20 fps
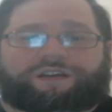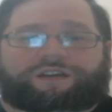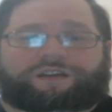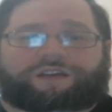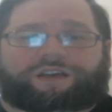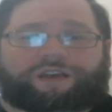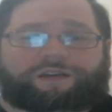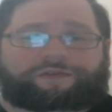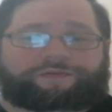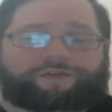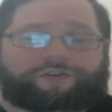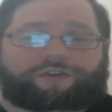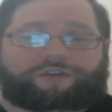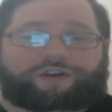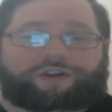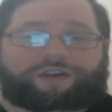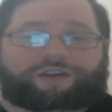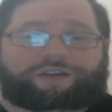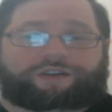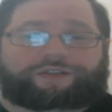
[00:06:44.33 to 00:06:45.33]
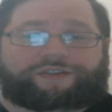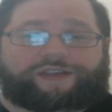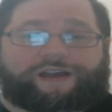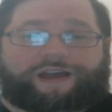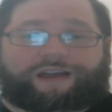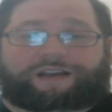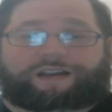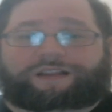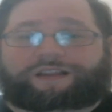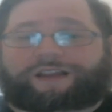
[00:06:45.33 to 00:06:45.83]
Kiefer is
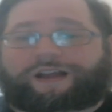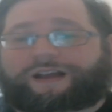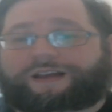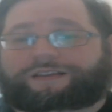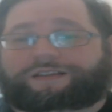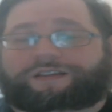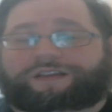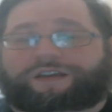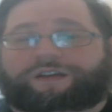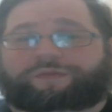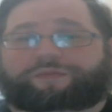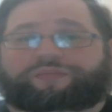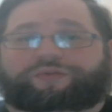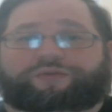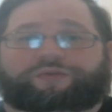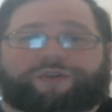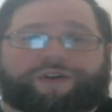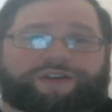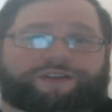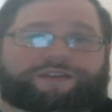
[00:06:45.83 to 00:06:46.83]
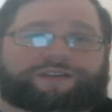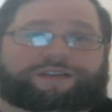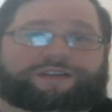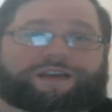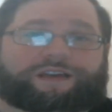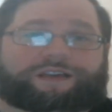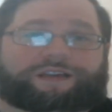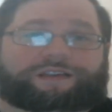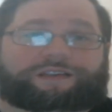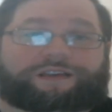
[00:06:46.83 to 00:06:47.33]
that classic prince
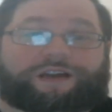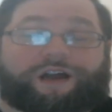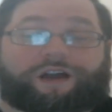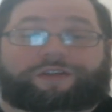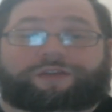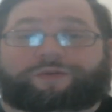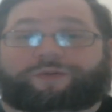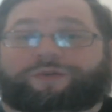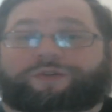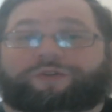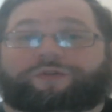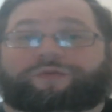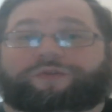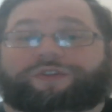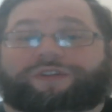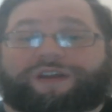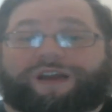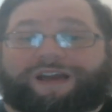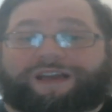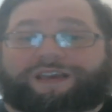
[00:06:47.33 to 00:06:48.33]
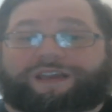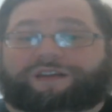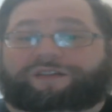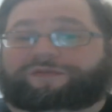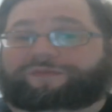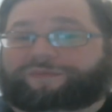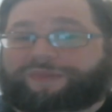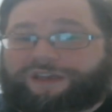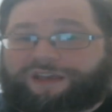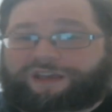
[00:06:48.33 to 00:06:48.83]
that is not thrilled with the idea
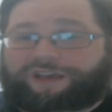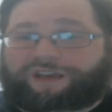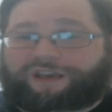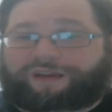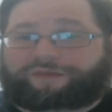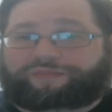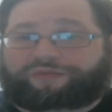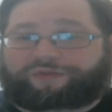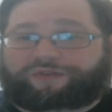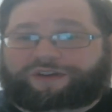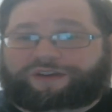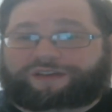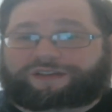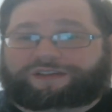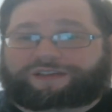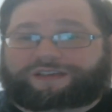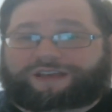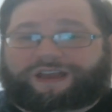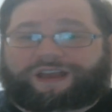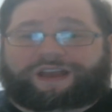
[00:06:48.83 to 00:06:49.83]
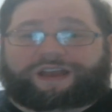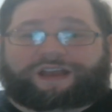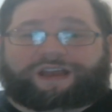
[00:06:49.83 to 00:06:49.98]
of being a prince,